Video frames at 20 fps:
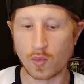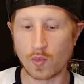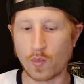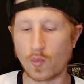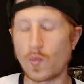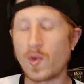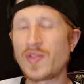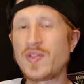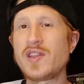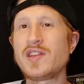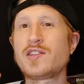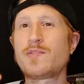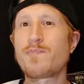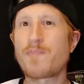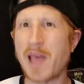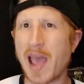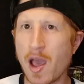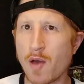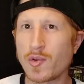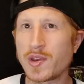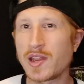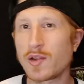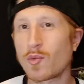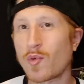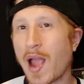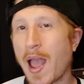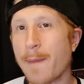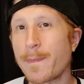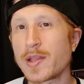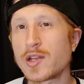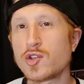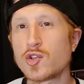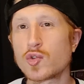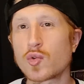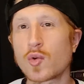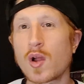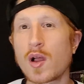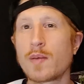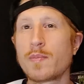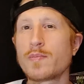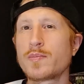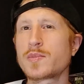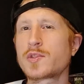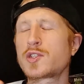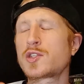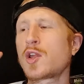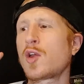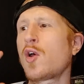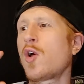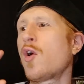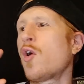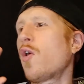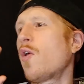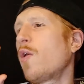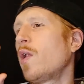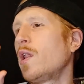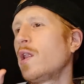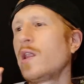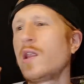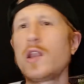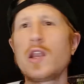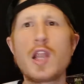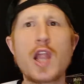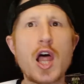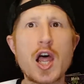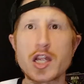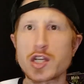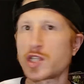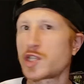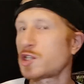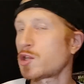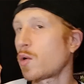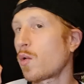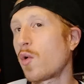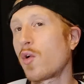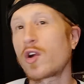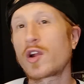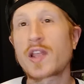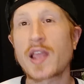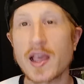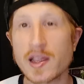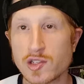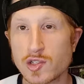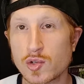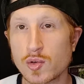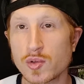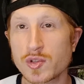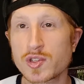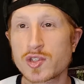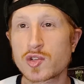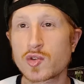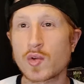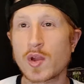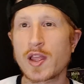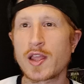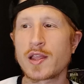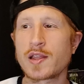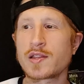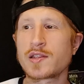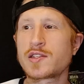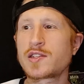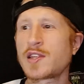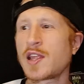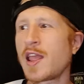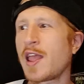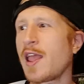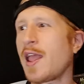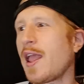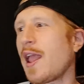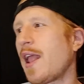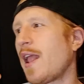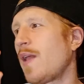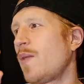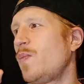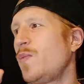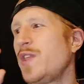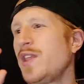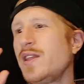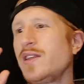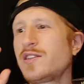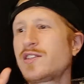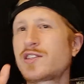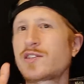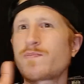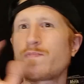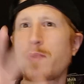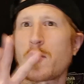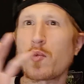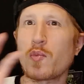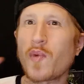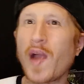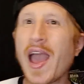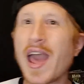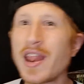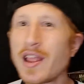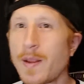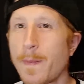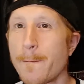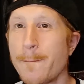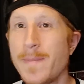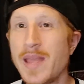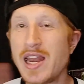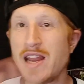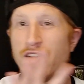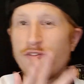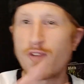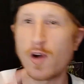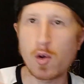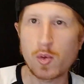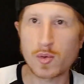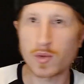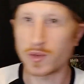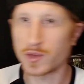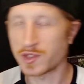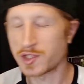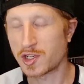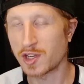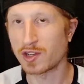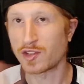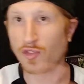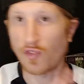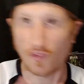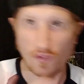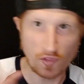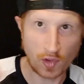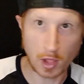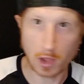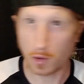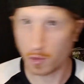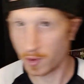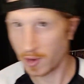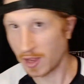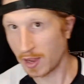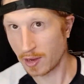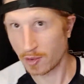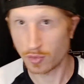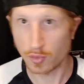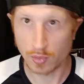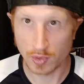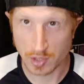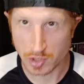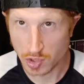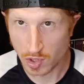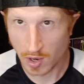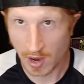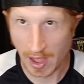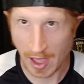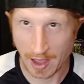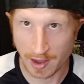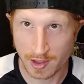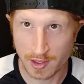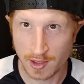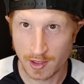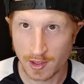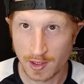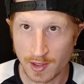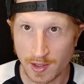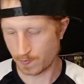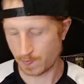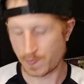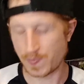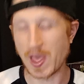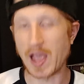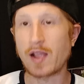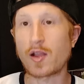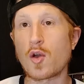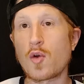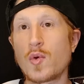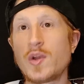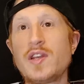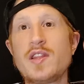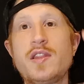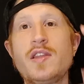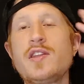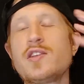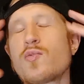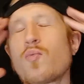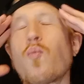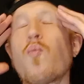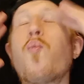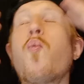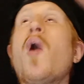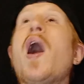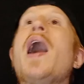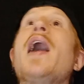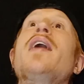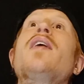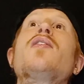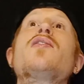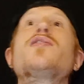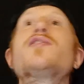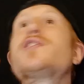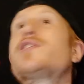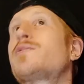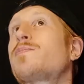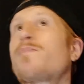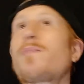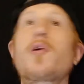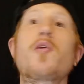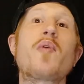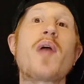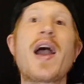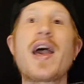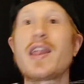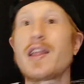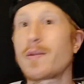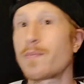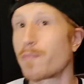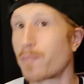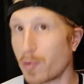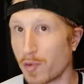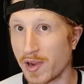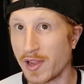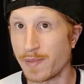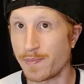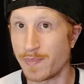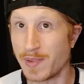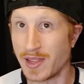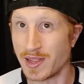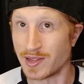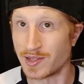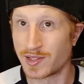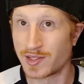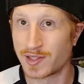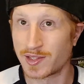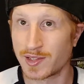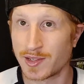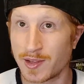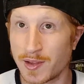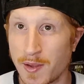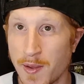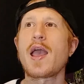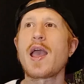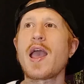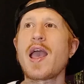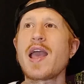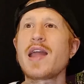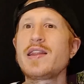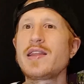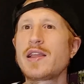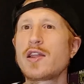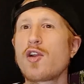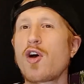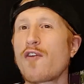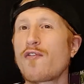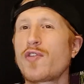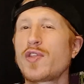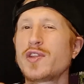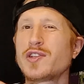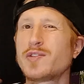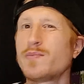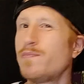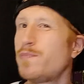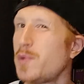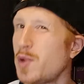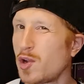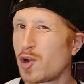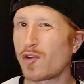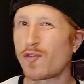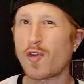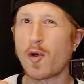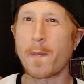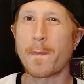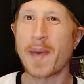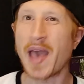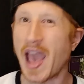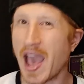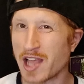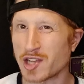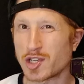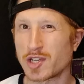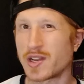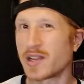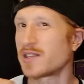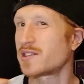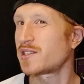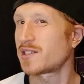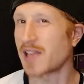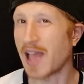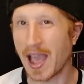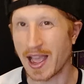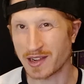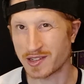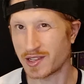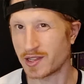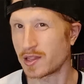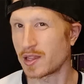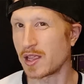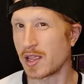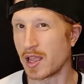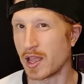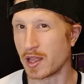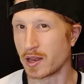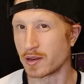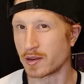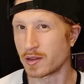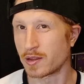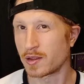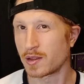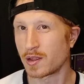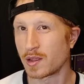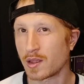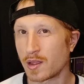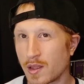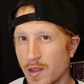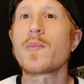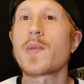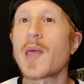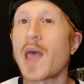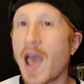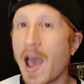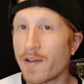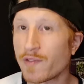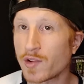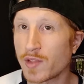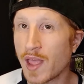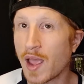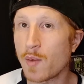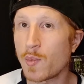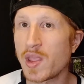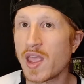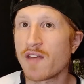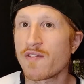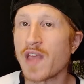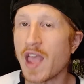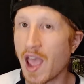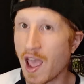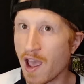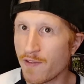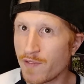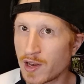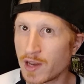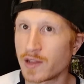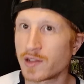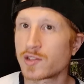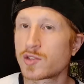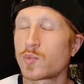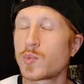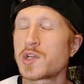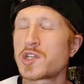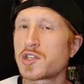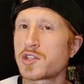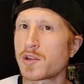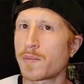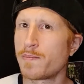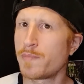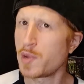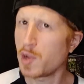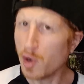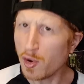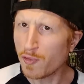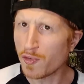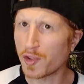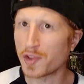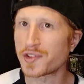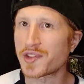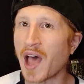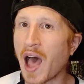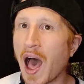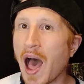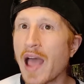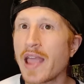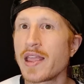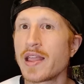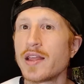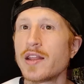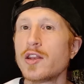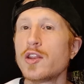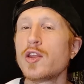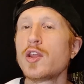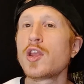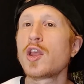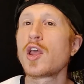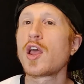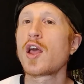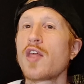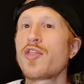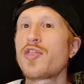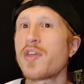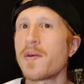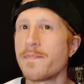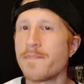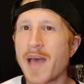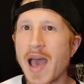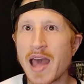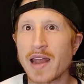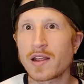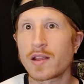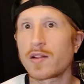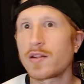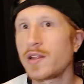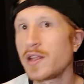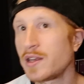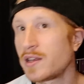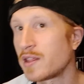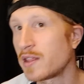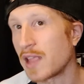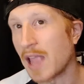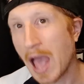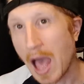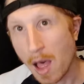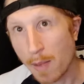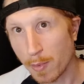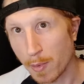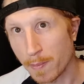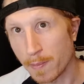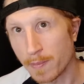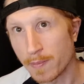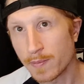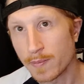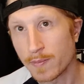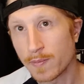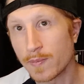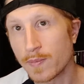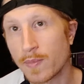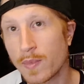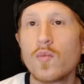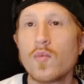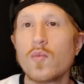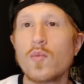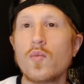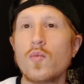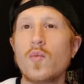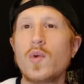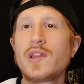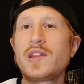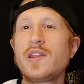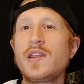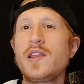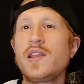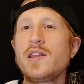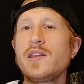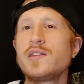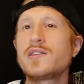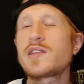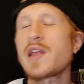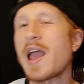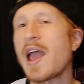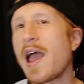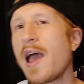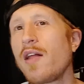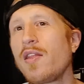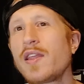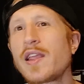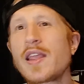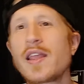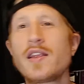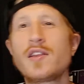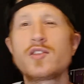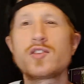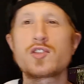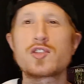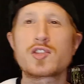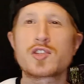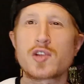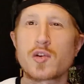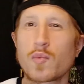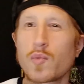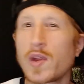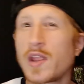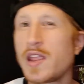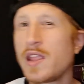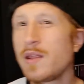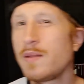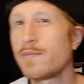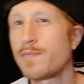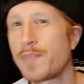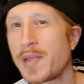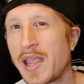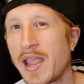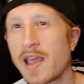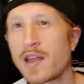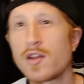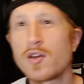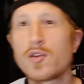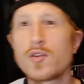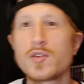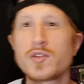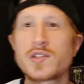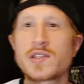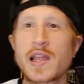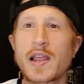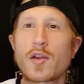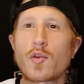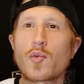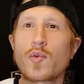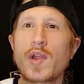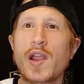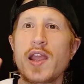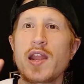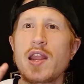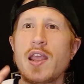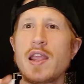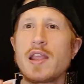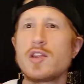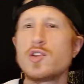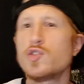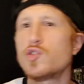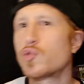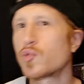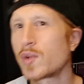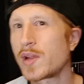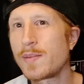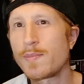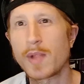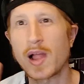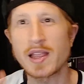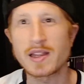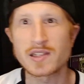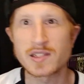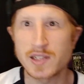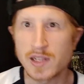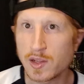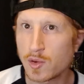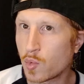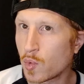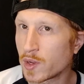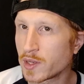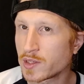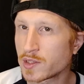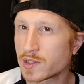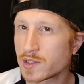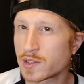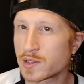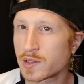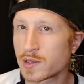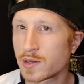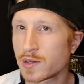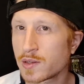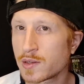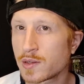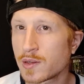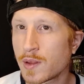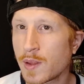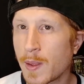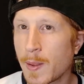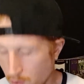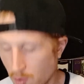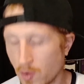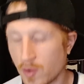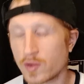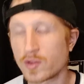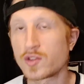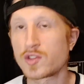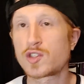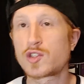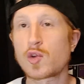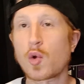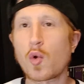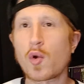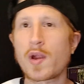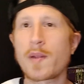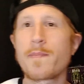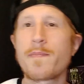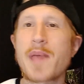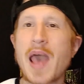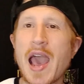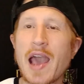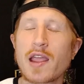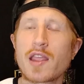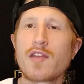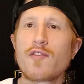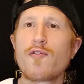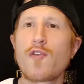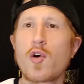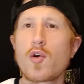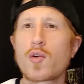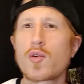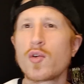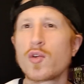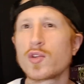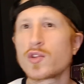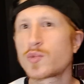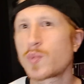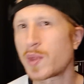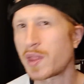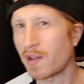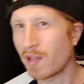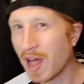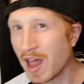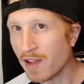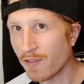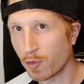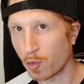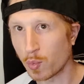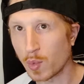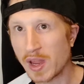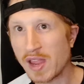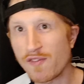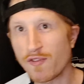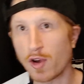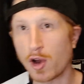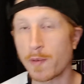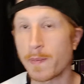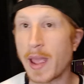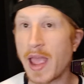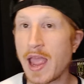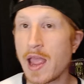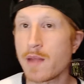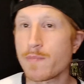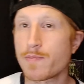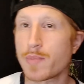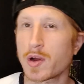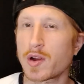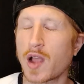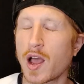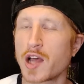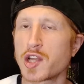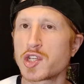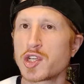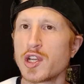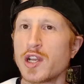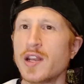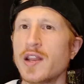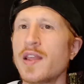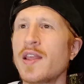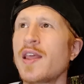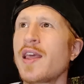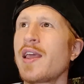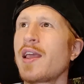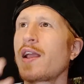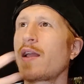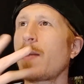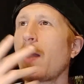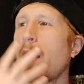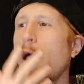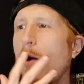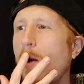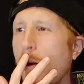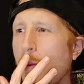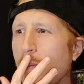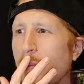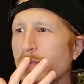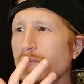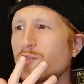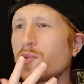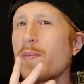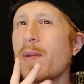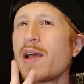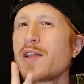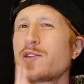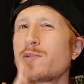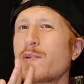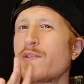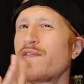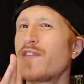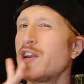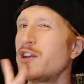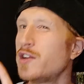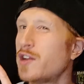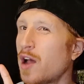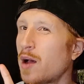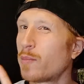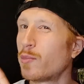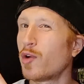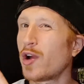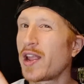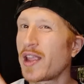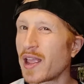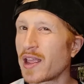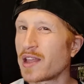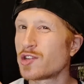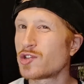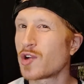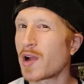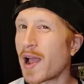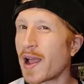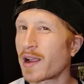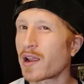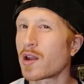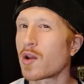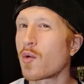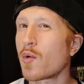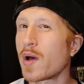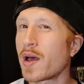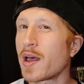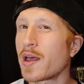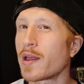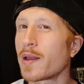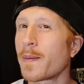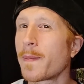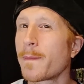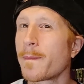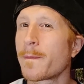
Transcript: With these pounding rapid drums, lush orchestral strings, and these sporadic mini vocals just flurrying through the track that go into these wild, sporadic breakbeats, ending it off with this beautiful, passionate sax at the end. After that, we have Evidence, which is a beautiful tie-in thematically to the album with these elegant, serene pianos that create a dreamlike sequence, soaring backing vocals with a lot of reverb hand percussion. Almost reminds me of a dub reggae track in a way.